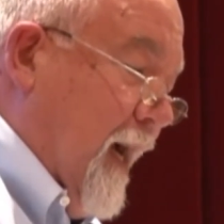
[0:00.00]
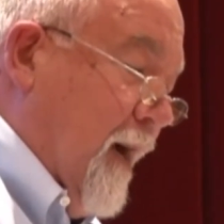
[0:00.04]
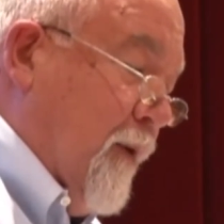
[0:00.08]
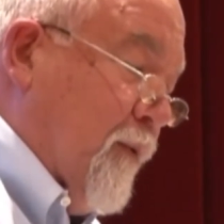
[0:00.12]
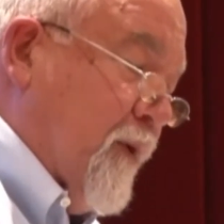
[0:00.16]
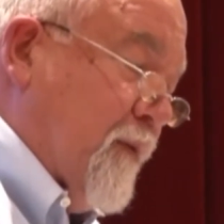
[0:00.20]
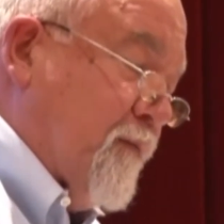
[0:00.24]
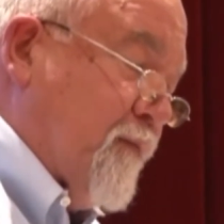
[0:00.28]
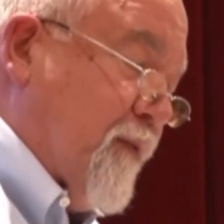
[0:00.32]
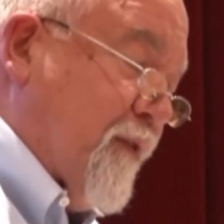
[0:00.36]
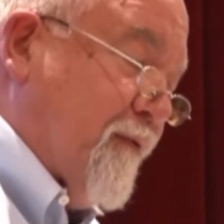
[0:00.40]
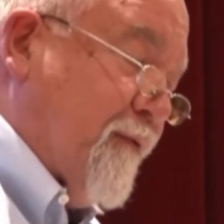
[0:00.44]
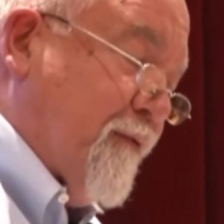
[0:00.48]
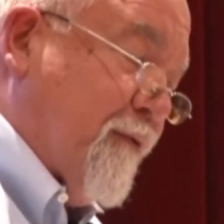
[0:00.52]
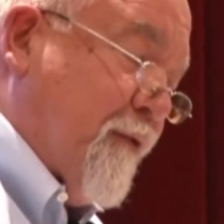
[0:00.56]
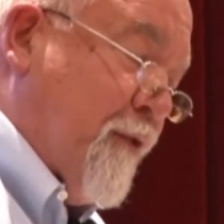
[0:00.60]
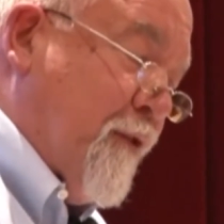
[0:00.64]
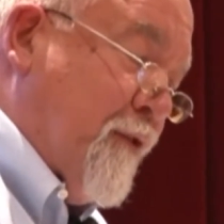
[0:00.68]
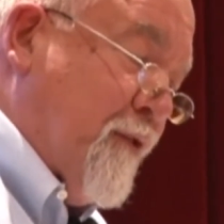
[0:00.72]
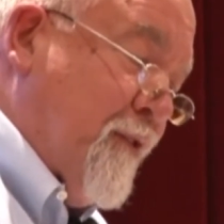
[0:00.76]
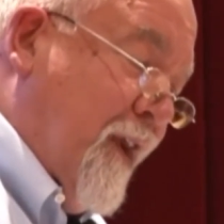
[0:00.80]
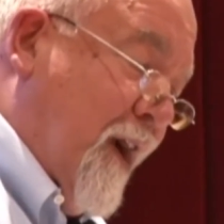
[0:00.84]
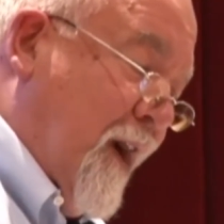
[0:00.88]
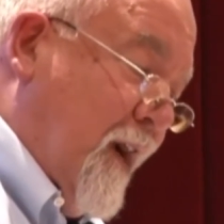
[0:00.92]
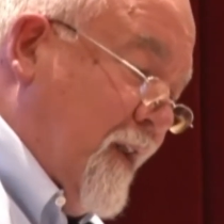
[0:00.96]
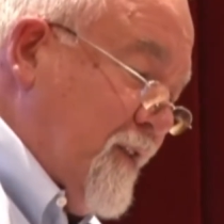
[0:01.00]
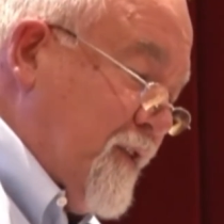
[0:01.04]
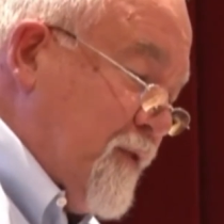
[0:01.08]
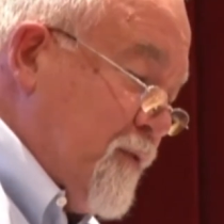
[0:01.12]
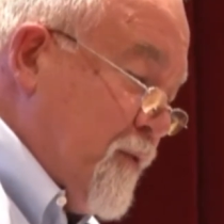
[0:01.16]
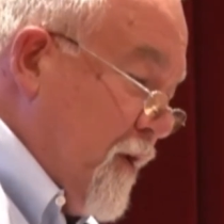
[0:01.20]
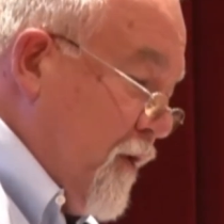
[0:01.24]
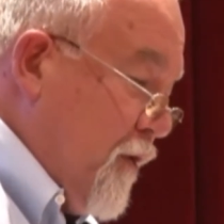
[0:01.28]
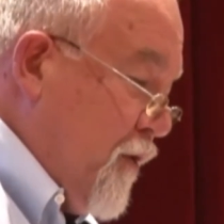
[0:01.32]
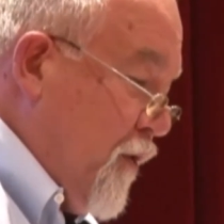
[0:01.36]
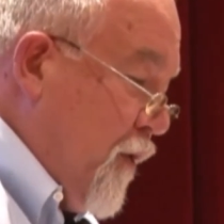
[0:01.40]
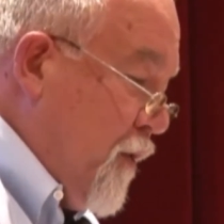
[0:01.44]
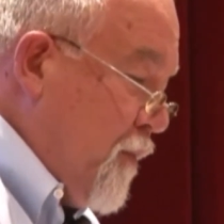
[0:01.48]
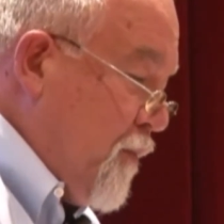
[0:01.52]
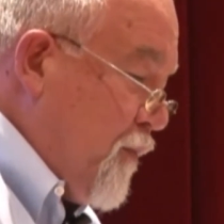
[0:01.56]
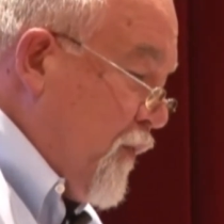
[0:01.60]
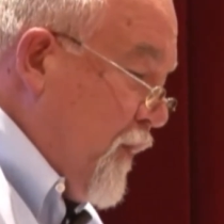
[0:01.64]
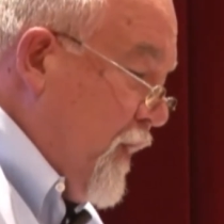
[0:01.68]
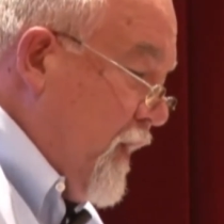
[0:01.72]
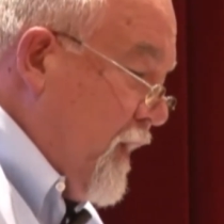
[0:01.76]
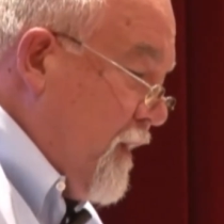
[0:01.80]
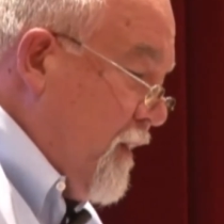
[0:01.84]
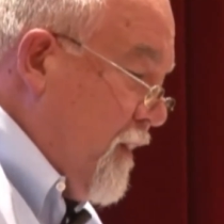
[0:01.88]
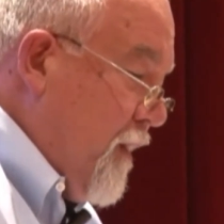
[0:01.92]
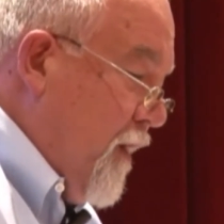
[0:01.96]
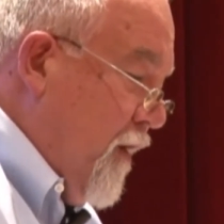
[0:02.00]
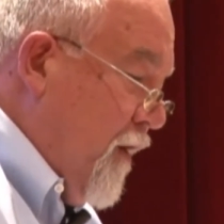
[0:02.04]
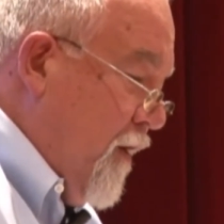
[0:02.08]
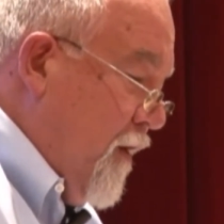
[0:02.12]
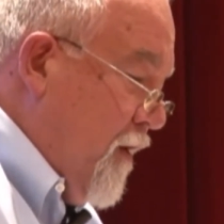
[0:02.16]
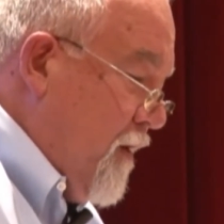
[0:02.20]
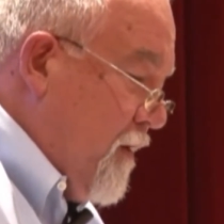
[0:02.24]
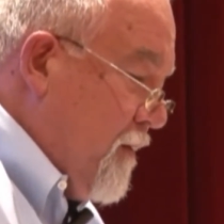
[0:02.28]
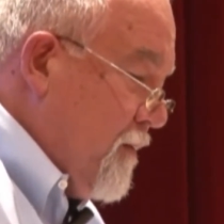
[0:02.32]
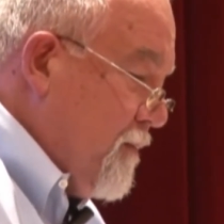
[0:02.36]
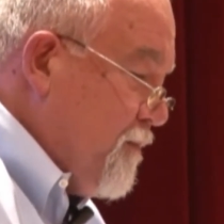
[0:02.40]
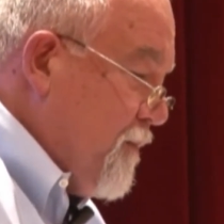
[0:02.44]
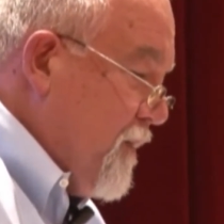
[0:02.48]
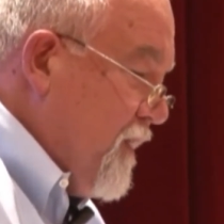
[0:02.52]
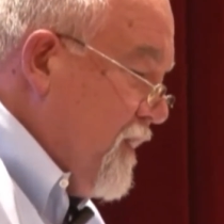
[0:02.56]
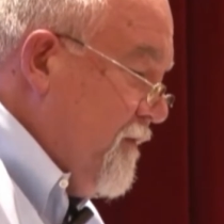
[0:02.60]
"I would prefer not to incorporate at all,